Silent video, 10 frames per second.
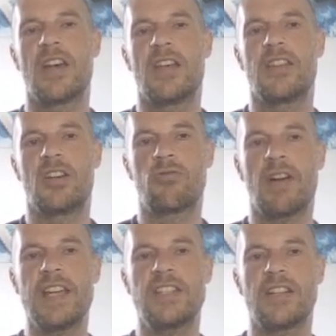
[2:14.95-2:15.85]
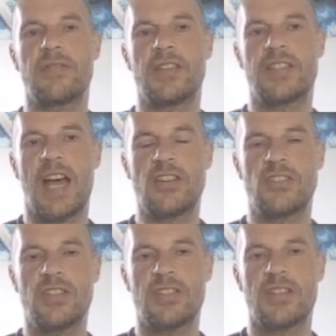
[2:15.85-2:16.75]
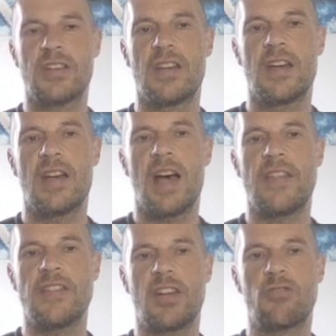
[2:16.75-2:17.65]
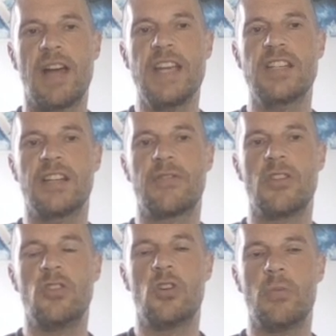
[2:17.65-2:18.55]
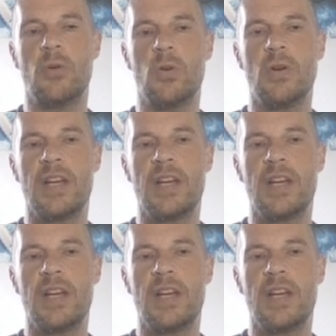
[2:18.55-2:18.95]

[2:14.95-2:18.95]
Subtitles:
the gradient of the tangent, and then the gradient of the normal